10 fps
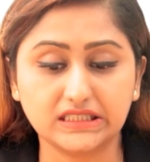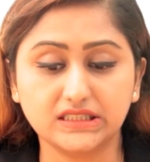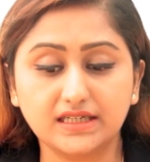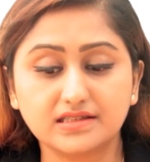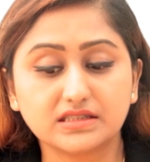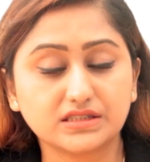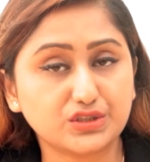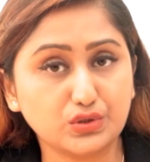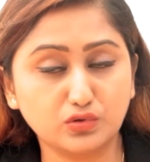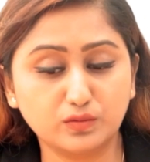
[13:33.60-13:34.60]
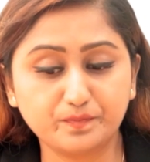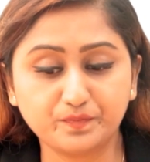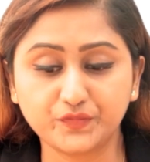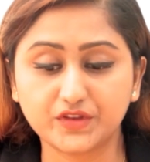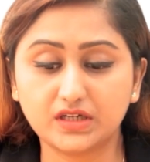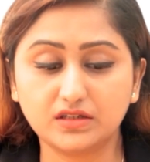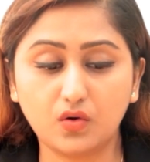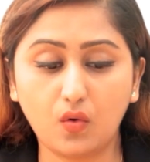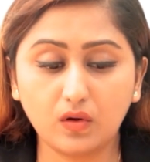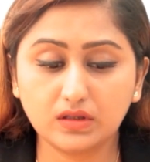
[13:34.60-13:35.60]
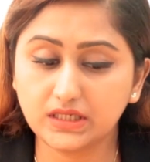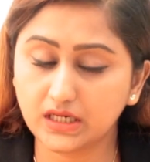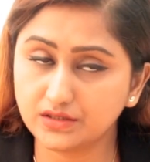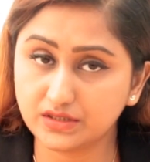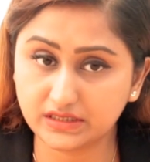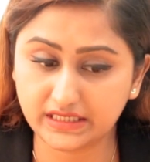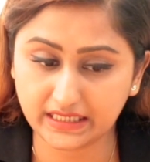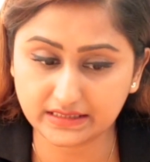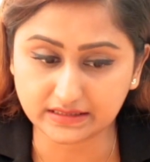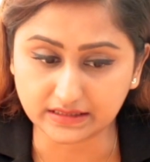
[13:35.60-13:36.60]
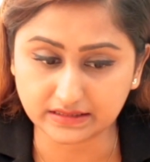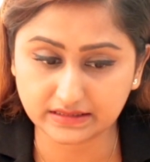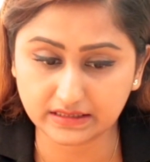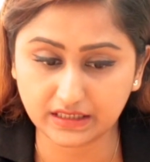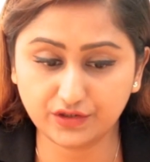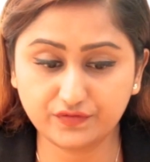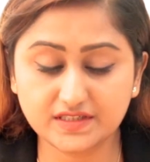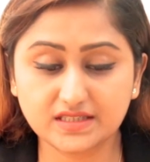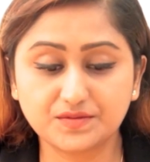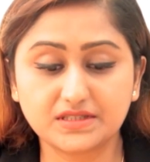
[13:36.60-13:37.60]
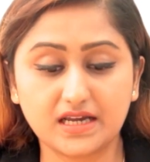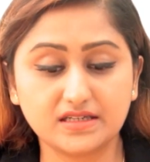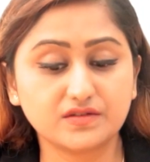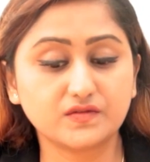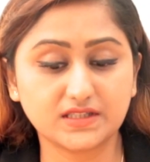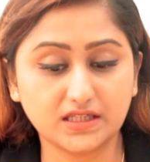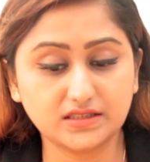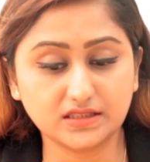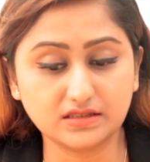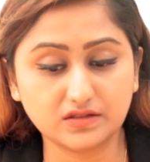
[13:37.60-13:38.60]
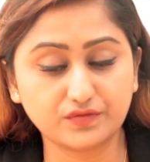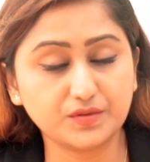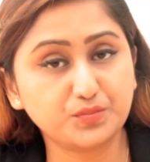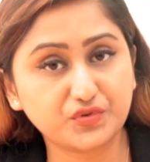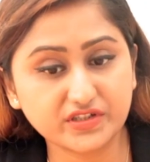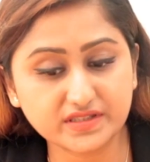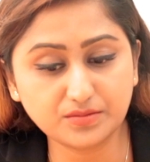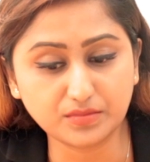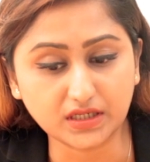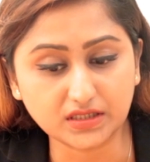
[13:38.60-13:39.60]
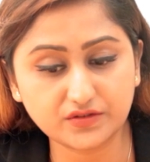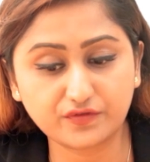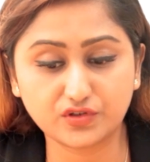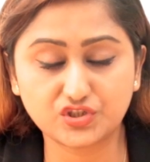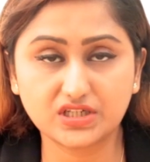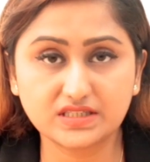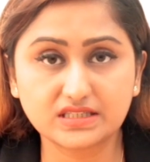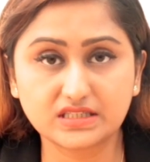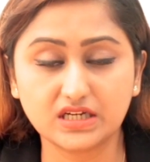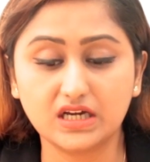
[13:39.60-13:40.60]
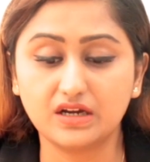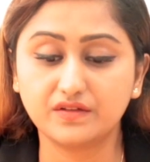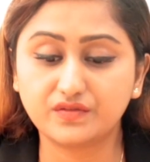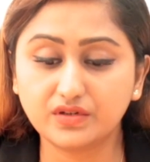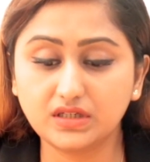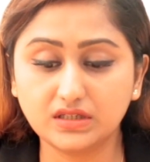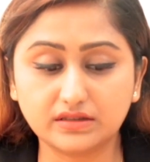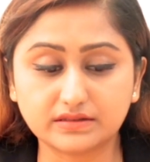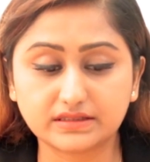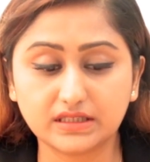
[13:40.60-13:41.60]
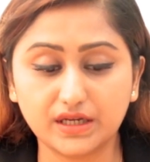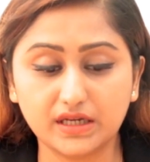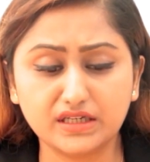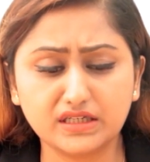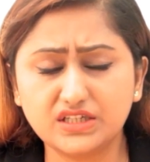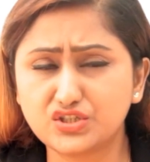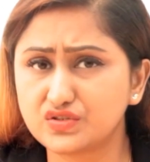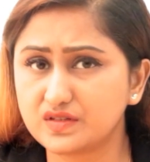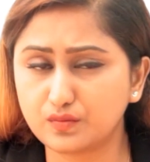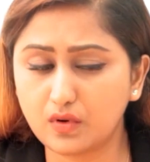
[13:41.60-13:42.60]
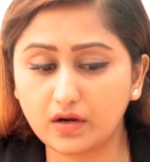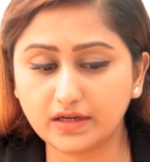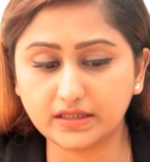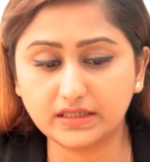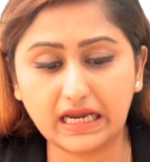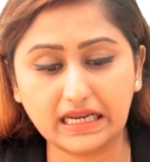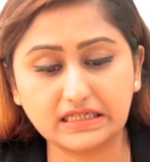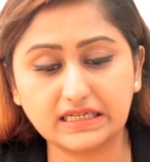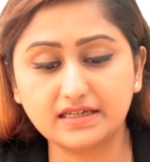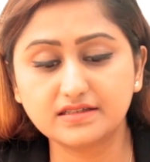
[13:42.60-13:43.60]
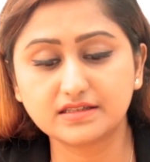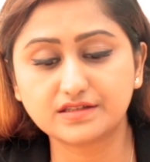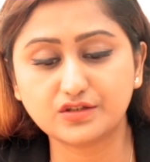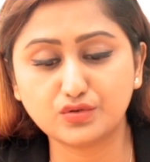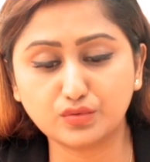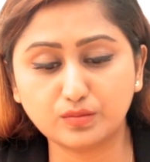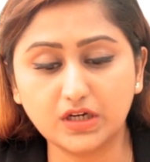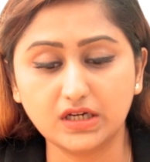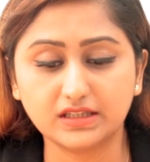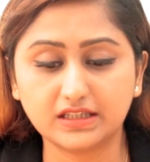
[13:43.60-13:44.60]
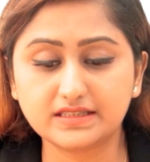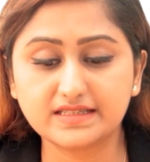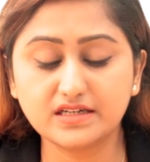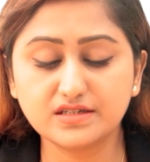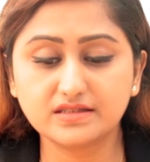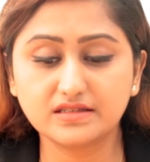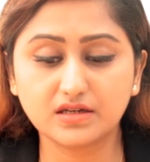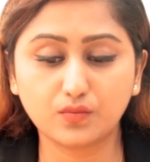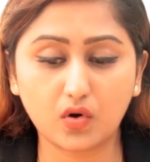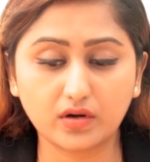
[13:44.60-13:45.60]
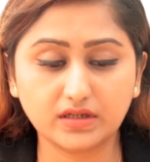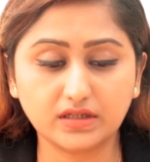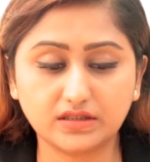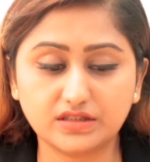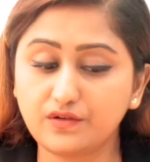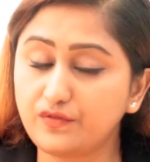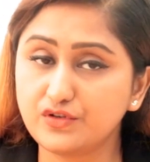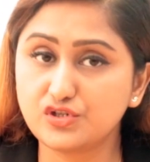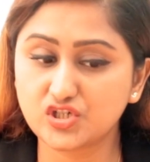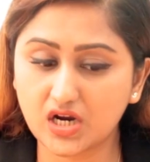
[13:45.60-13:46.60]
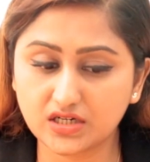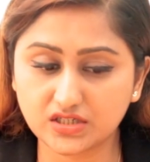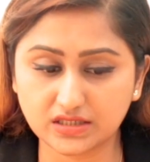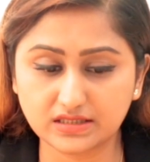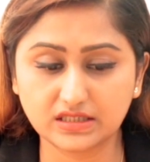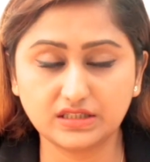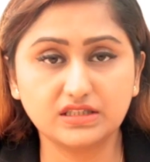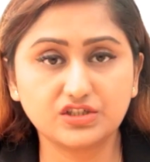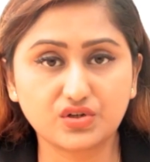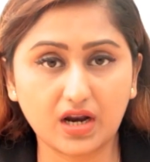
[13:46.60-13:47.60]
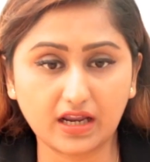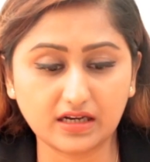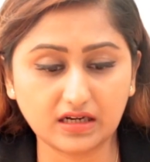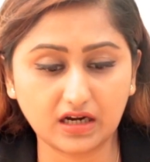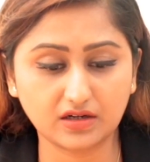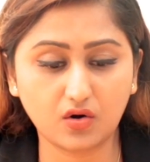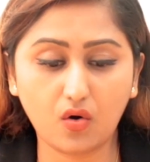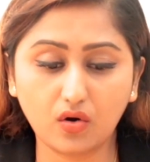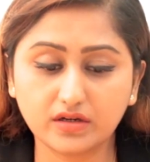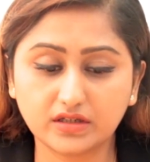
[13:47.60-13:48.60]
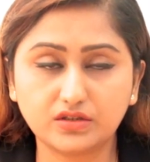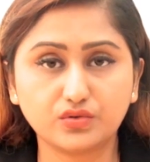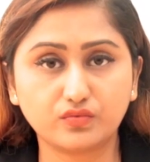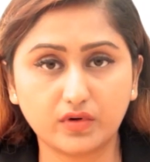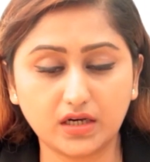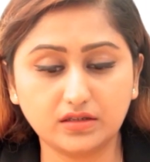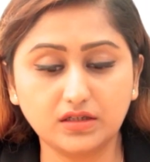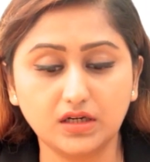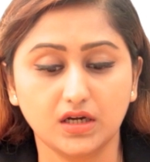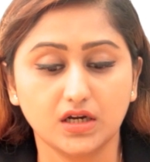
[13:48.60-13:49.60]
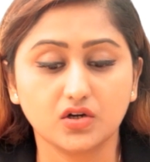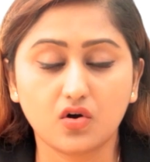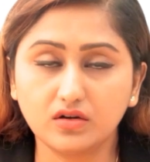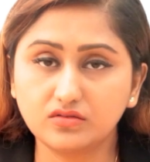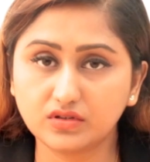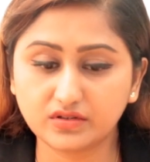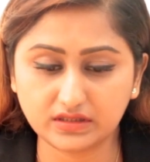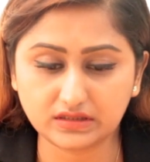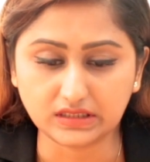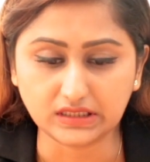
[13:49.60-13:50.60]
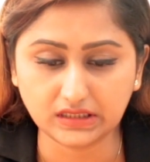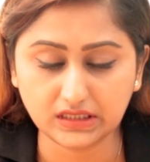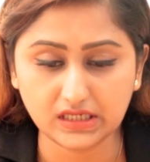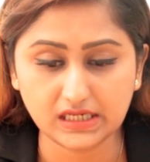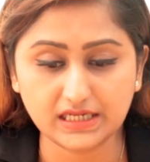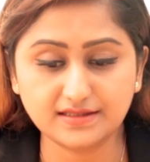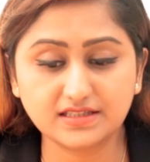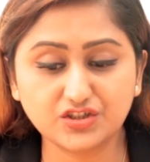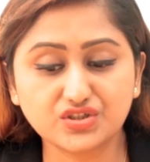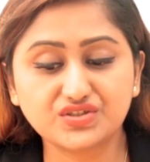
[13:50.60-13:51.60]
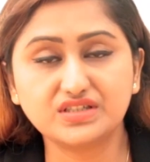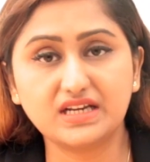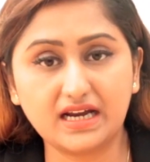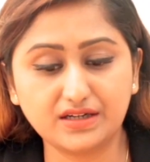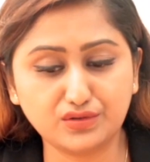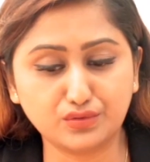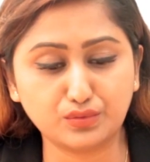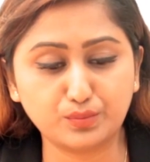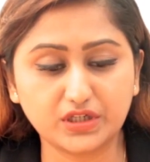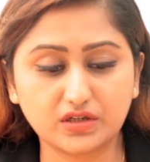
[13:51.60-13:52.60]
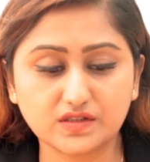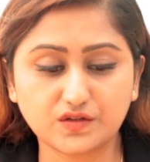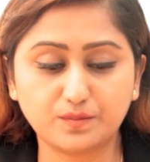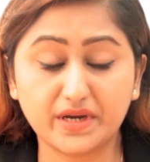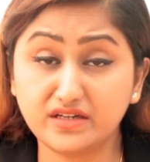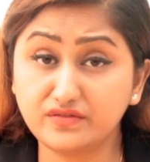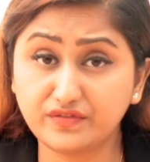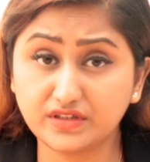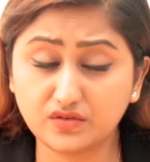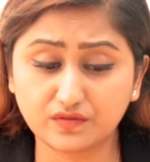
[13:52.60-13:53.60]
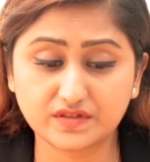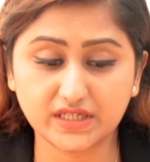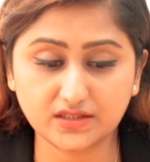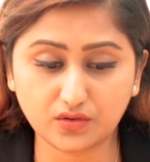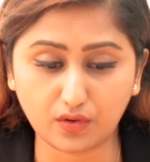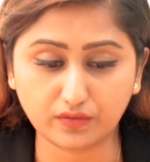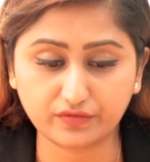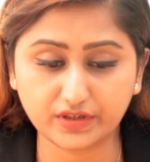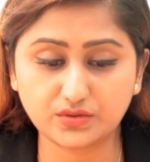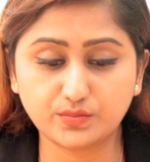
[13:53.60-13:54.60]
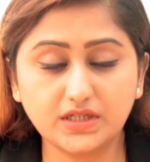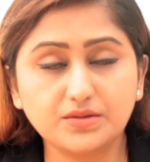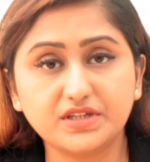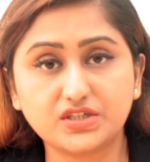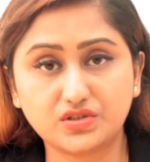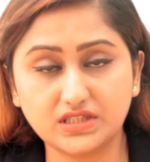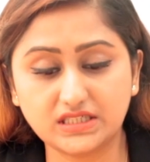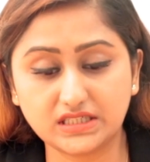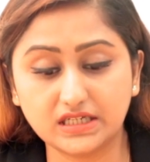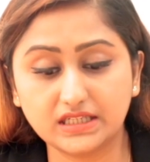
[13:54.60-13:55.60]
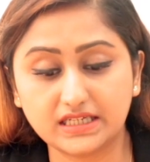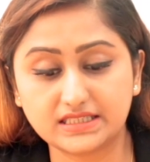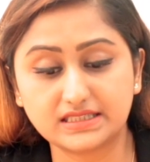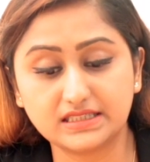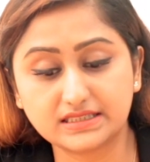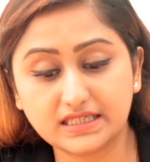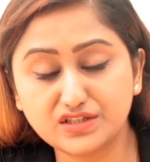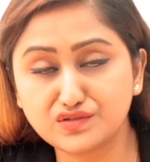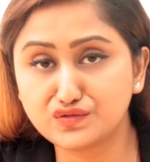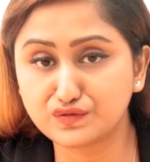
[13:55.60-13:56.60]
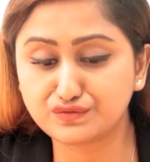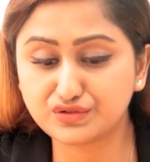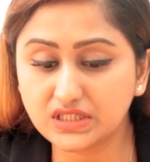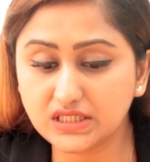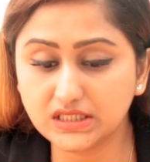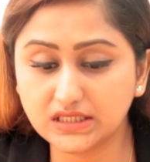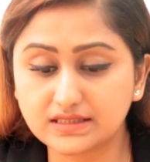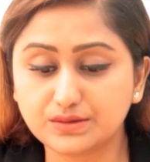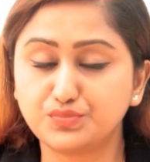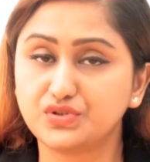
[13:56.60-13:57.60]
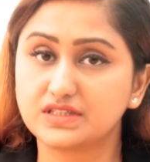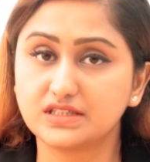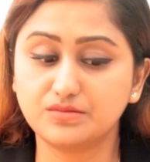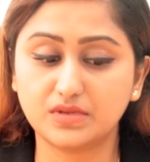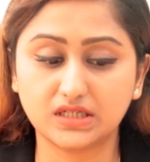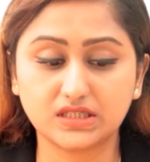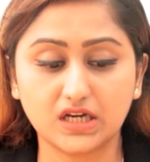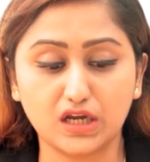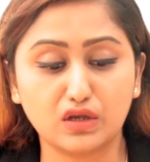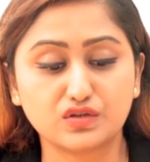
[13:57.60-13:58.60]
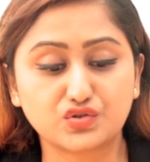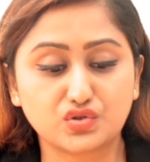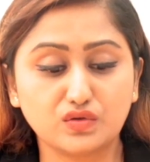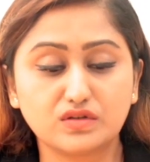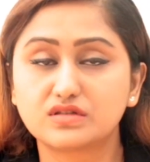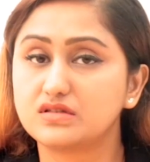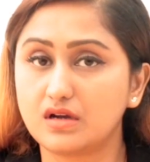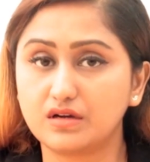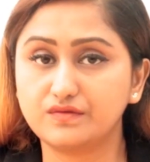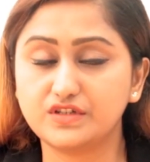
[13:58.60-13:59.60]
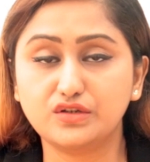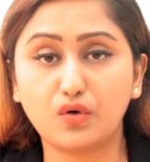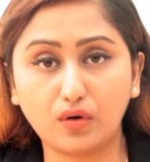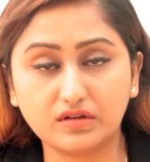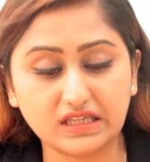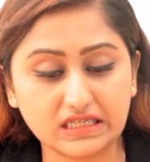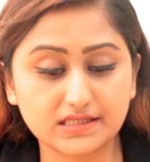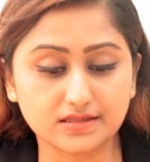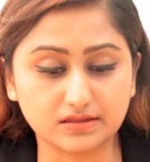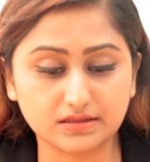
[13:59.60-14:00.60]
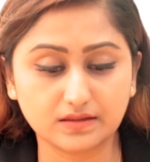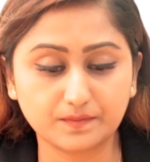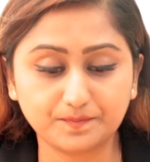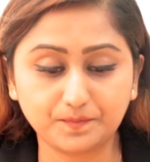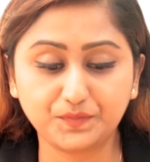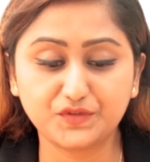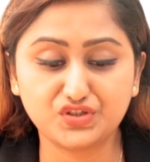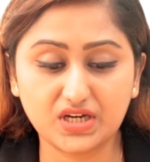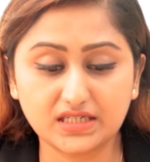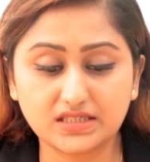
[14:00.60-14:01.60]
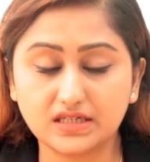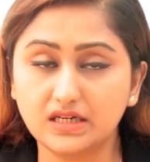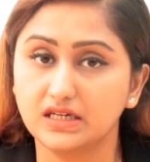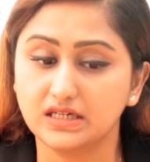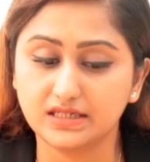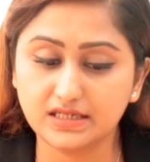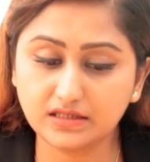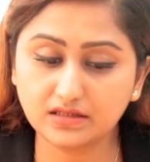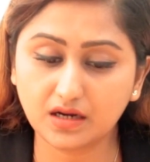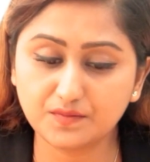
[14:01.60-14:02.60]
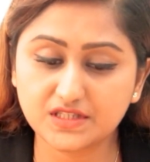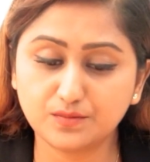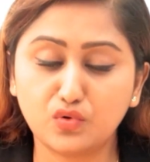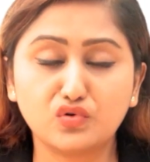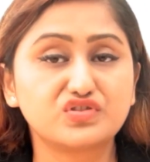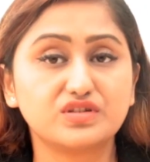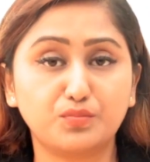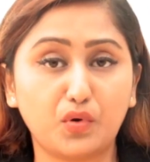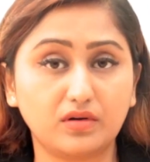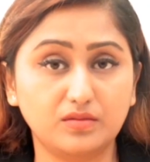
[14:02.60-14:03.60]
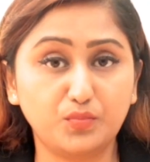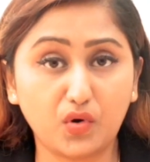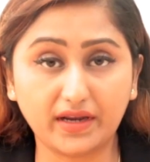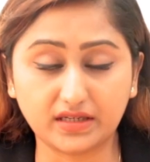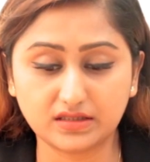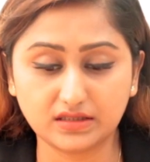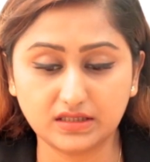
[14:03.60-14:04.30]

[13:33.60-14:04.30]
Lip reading: let us assume that in all the 100 cases, if the substantive sentence of imprisonment for just 3 years each is awarded, and let us assume that the sentences awarded under different charges in the trial are ordered to run concurrently. In such a scenario, because of benefit of set-off, it will be treated that the sentence of 3 years imprisonment stood served in all cases. Yet, here comes the most important point.